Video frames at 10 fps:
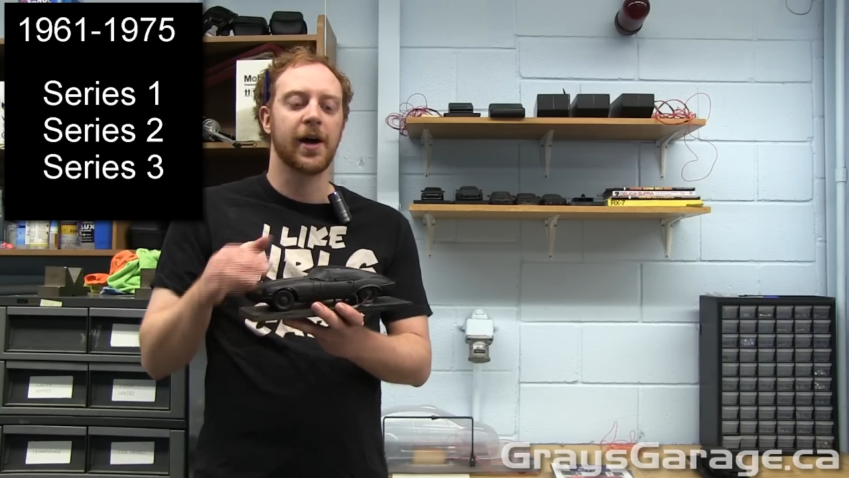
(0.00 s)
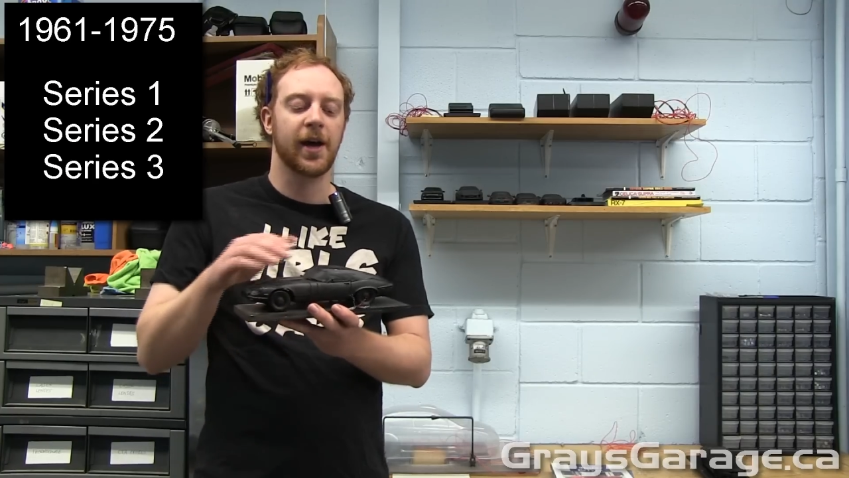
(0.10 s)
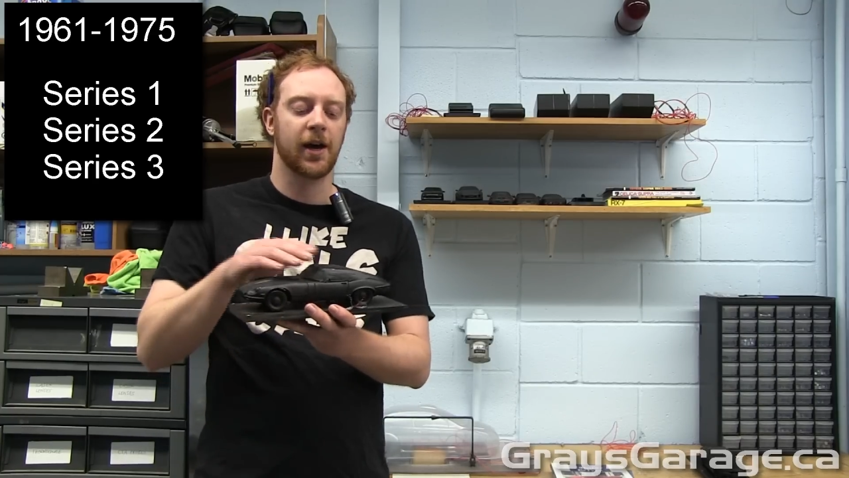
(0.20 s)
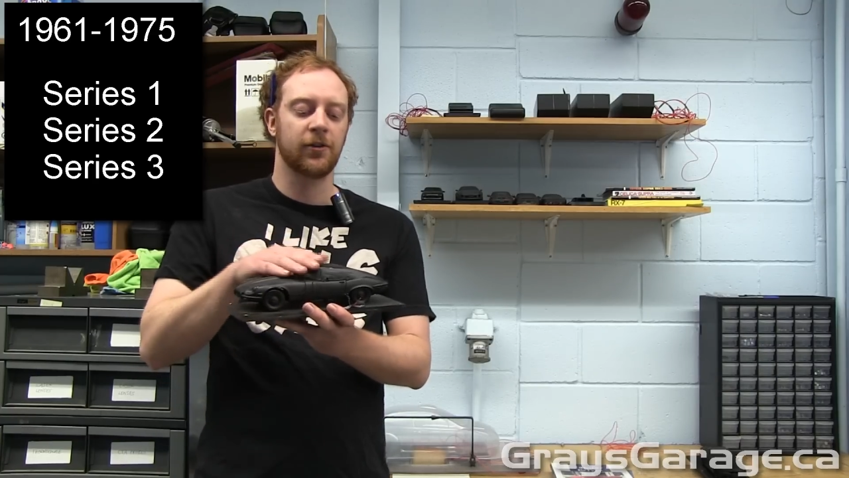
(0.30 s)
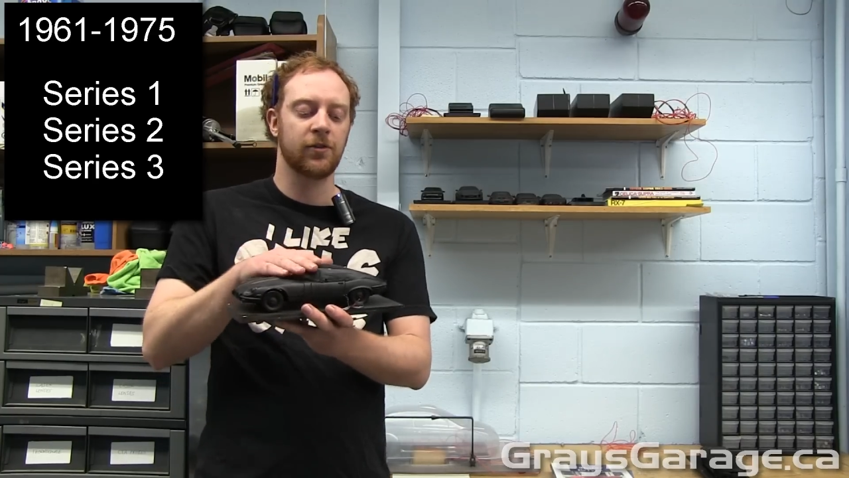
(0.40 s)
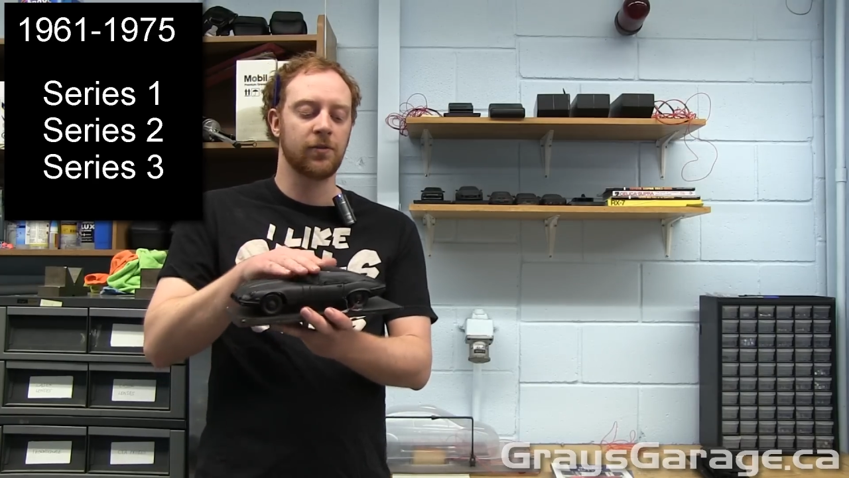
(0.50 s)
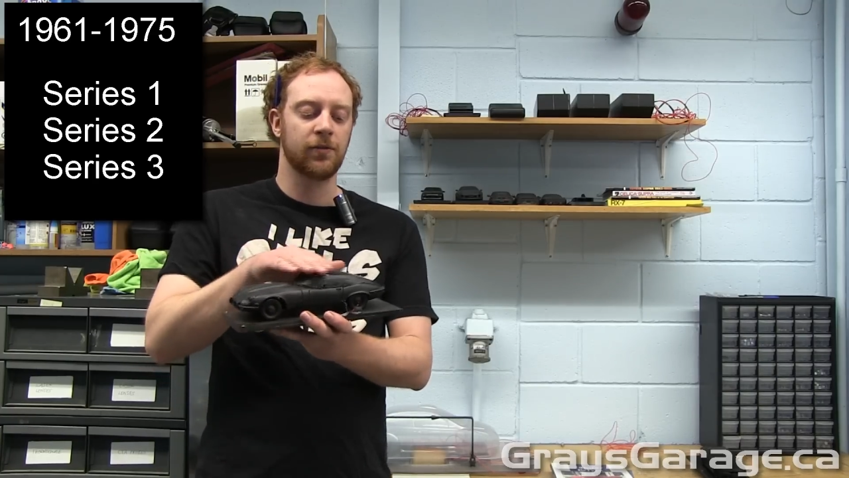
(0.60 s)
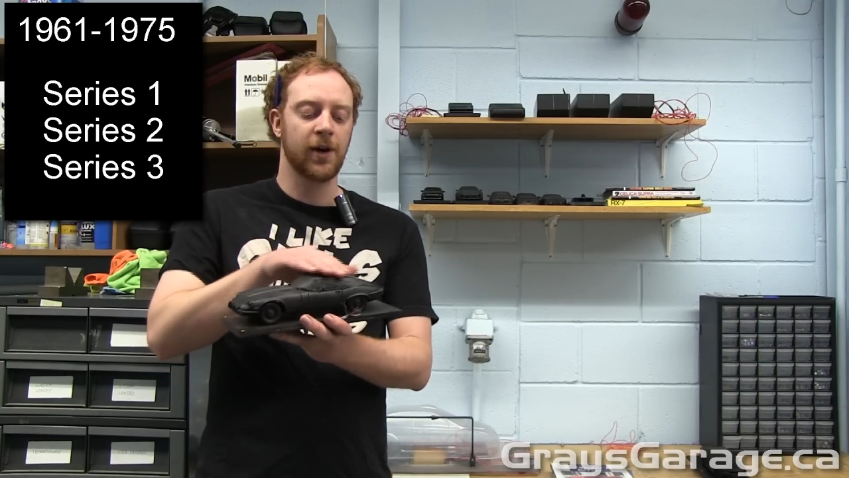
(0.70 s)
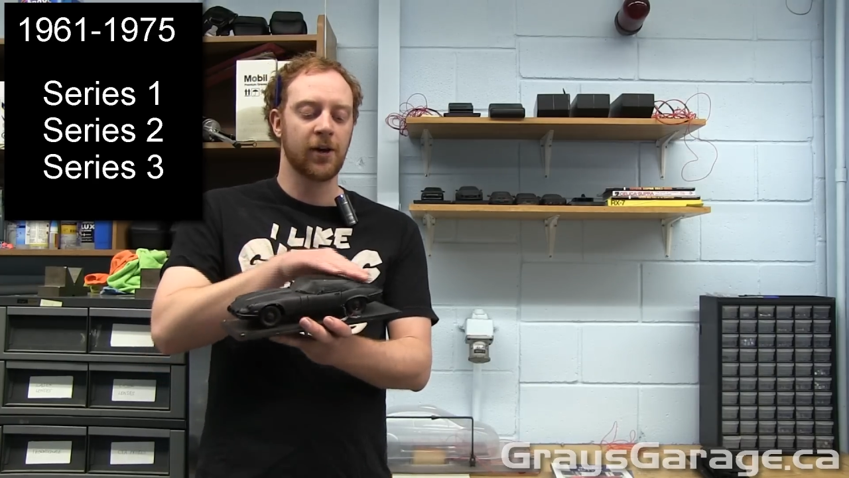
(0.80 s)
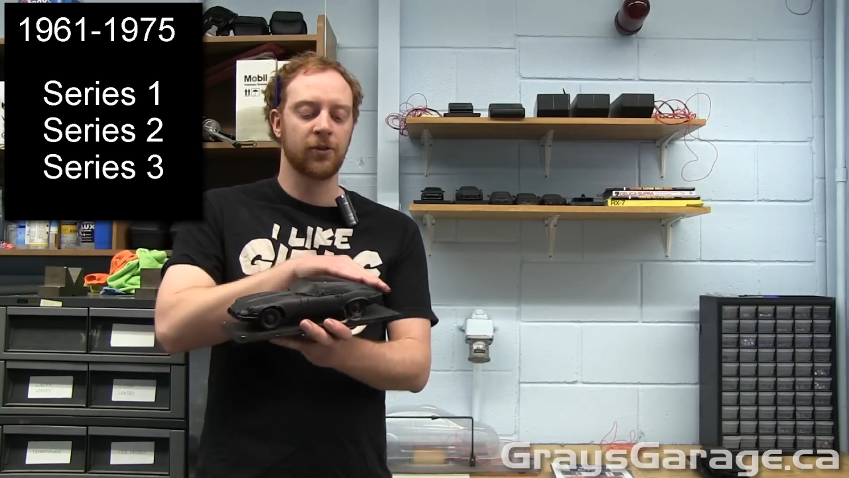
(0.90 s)
I had to
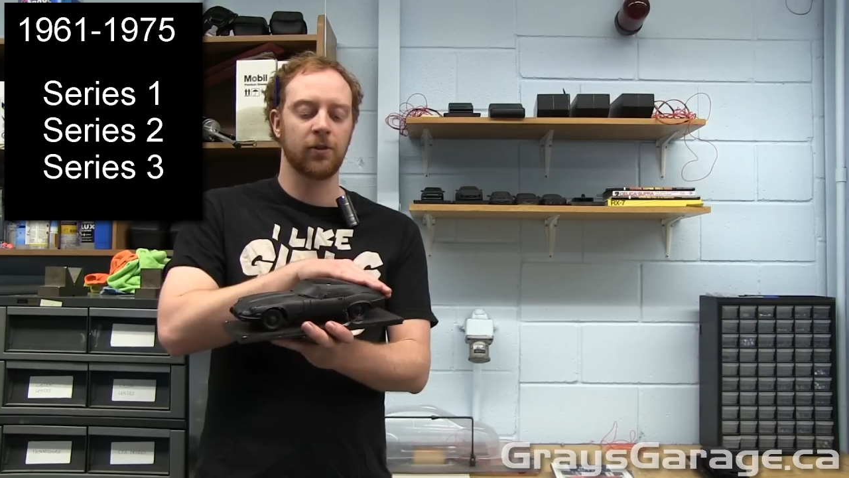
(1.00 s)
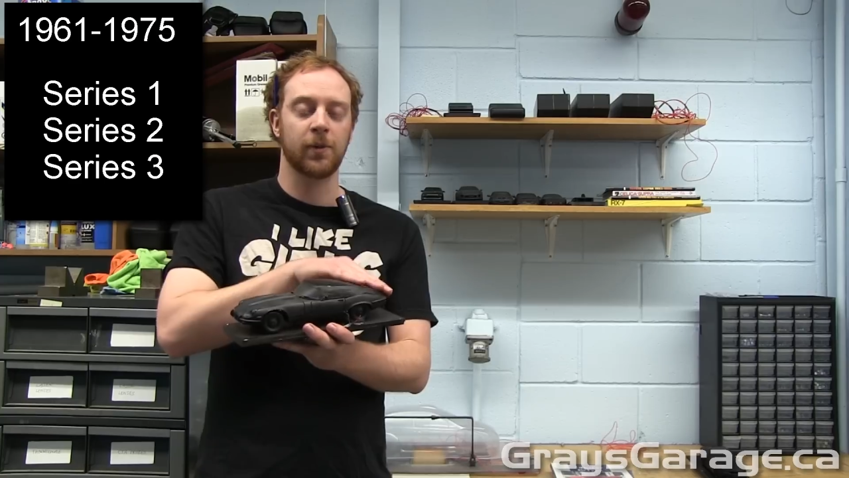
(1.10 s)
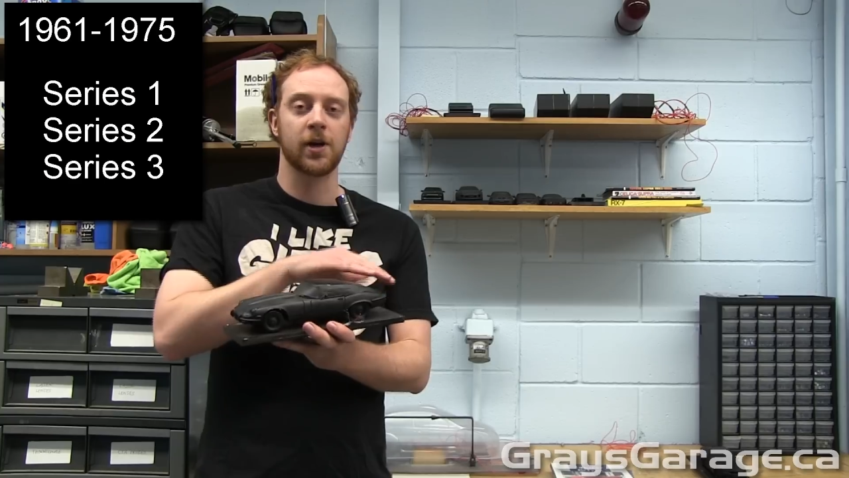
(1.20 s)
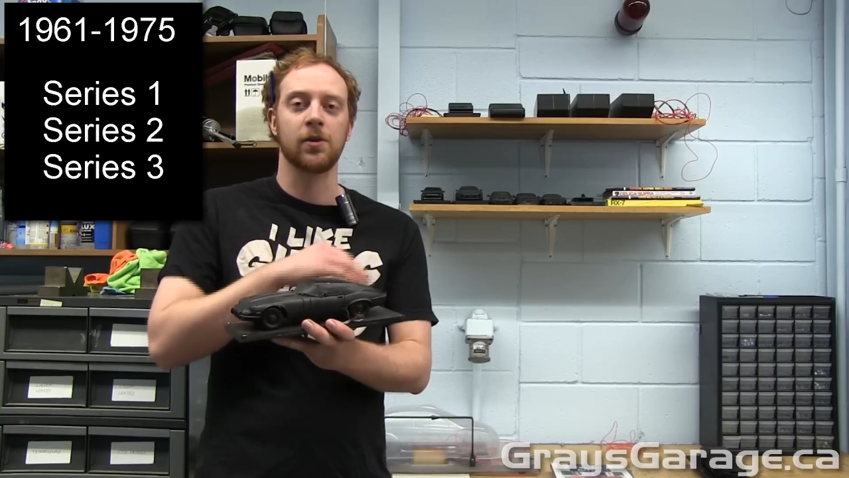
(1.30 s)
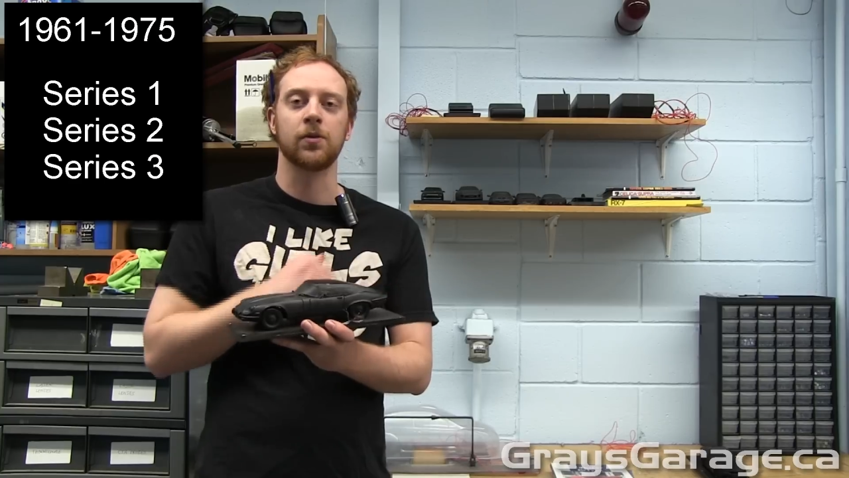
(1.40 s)
fashion my